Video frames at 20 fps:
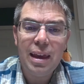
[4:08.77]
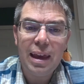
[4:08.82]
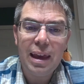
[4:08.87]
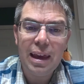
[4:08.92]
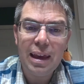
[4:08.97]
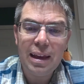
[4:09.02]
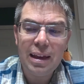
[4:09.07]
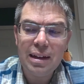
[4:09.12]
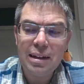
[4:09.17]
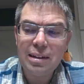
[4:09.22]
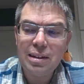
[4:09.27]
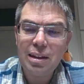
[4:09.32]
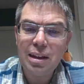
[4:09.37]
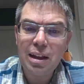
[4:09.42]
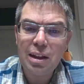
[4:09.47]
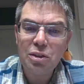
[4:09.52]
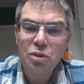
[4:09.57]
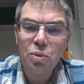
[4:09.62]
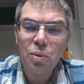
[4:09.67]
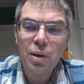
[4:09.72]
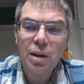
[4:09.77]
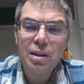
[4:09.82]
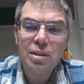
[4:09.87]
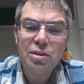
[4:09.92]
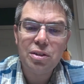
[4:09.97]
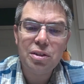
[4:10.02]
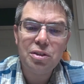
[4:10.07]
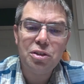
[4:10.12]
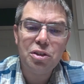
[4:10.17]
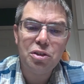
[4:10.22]
And that's why it's
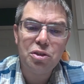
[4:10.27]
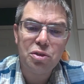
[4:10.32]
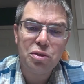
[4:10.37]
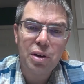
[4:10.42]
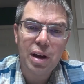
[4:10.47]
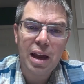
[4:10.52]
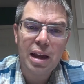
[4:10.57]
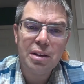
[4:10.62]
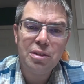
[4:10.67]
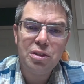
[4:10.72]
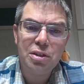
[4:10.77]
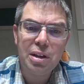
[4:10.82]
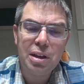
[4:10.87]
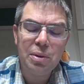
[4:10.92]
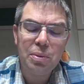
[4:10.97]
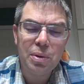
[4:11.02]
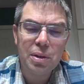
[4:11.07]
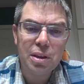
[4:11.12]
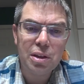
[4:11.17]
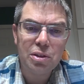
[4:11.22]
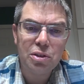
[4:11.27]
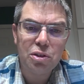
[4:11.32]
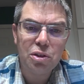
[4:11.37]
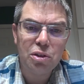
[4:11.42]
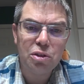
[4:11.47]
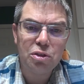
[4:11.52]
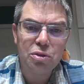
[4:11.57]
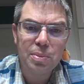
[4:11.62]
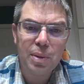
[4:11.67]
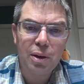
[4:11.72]
such a tragedy when the
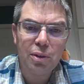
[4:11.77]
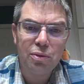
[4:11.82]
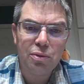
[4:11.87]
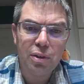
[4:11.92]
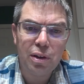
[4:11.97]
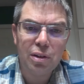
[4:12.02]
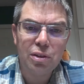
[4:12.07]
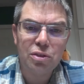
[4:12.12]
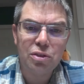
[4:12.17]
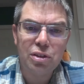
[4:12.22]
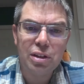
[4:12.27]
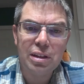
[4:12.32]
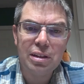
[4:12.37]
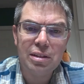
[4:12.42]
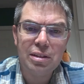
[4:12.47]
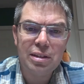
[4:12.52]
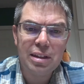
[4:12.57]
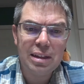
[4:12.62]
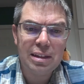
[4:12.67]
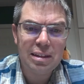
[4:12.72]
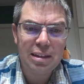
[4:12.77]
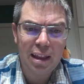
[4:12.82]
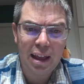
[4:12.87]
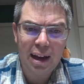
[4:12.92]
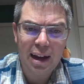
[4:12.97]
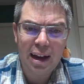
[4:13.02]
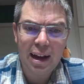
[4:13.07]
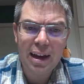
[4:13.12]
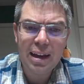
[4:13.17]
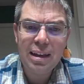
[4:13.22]
church malfunctions. It's the
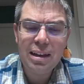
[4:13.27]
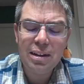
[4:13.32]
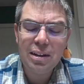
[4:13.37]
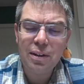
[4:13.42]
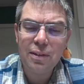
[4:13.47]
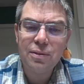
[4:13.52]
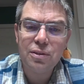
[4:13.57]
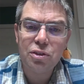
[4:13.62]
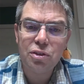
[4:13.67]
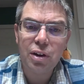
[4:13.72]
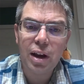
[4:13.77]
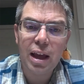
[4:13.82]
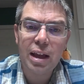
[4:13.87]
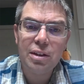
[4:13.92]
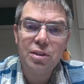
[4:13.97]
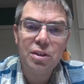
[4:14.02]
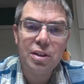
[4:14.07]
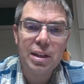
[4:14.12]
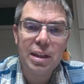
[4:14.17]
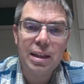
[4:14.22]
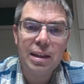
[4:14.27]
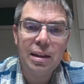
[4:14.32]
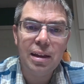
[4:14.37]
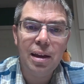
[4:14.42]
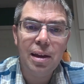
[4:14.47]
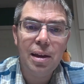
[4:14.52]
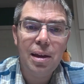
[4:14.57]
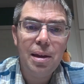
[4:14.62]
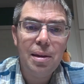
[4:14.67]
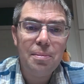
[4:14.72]
height of tragedy,
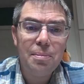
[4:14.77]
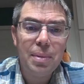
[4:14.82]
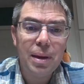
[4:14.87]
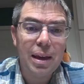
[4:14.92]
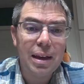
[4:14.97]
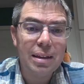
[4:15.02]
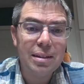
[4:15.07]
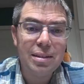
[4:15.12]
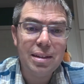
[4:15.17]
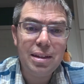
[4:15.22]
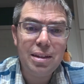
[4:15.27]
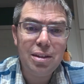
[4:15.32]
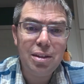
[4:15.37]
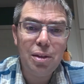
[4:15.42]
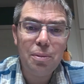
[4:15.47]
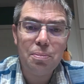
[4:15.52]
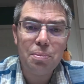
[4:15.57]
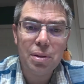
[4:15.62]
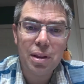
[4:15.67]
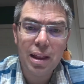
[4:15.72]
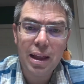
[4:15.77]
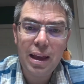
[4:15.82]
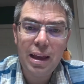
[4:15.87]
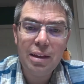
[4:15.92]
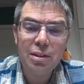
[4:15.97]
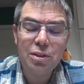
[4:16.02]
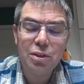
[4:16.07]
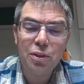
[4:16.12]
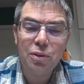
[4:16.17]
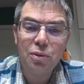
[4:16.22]
because it's the
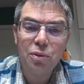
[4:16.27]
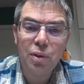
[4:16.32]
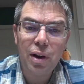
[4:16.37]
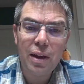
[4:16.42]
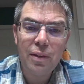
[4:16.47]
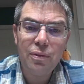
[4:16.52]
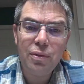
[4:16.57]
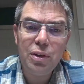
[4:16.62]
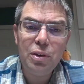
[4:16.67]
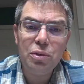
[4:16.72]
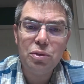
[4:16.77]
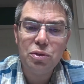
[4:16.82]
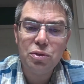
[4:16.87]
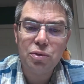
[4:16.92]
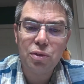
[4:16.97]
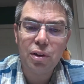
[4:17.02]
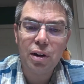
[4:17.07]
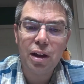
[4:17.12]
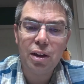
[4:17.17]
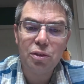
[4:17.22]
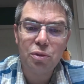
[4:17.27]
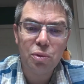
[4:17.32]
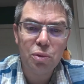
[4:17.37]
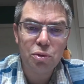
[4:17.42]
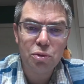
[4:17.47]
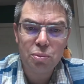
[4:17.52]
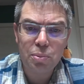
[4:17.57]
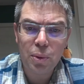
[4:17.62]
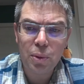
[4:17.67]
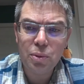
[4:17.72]
place of refuge for us. We're
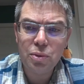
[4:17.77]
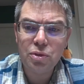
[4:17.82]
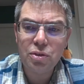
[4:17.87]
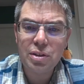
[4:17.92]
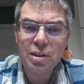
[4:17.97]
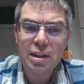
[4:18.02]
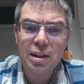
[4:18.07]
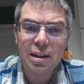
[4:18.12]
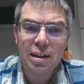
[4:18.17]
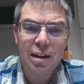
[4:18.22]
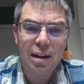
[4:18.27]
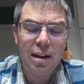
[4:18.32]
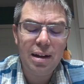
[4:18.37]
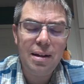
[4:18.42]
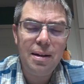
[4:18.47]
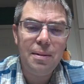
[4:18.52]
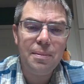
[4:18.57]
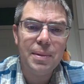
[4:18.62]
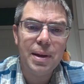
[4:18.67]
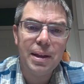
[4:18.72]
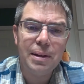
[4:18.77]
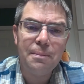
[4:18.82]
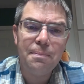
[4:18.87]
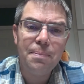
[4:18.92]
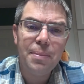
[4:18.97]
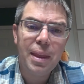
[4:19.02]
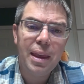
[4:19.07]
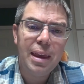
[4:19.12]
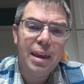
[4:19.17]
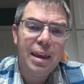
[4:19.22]
supposed to come and
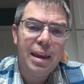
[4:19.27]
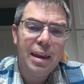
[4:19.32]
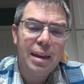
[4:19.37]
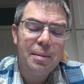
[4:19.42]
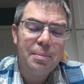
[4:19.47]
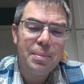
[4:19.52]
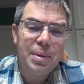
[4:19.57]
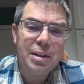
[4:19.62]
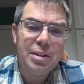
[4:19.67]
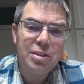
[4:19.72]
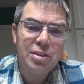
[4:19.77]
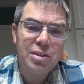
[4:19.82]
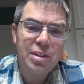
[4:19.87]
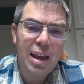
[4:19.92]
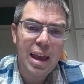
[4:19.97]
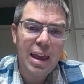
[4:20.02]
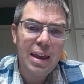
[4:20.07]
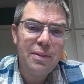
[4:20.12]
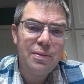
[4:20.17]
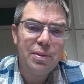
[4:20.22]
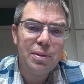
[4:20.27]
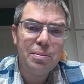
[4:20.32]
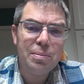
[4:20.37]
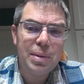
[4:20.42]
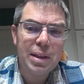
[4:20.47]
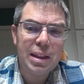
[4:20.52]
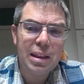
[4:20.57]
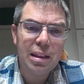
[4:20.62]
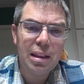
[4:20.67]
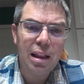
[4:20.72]
be safe and
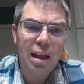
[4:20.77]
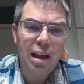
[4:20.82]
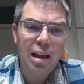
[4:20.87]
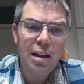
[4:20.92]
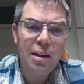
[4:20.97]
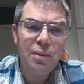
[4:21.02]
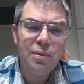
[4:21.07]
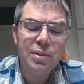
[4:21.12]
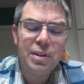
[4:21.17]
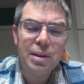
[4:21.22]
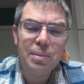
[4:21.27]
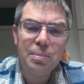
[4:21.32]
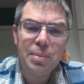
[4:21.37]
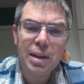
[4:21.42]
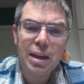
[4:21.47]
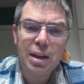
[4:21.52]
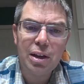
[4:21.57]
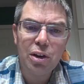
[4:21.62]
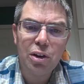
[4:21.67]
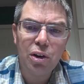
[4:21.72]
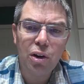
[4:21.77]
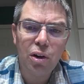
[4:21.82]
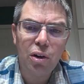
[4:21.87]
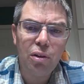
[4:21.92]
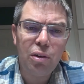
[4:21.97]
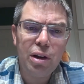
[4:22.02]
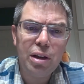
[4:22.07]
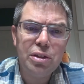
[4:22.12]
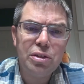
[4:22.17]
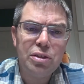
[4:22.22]
be loved and be
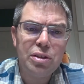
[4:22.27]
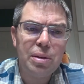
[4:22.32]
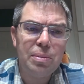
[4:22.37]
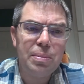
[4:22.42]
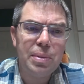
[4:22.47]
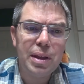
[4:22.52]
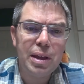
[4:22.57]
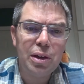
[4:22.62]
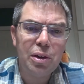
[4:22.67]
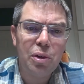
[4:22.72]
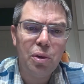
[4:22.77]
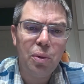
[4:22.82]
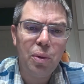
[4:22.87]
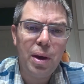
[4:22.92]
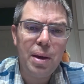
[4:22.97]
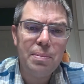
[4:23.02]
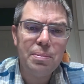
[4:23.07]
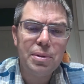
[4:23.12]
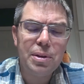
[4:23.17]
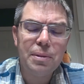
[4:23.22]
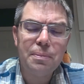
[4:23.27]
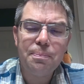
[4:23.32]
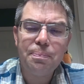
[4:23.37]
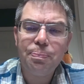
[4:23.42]
encouraged and be equipped.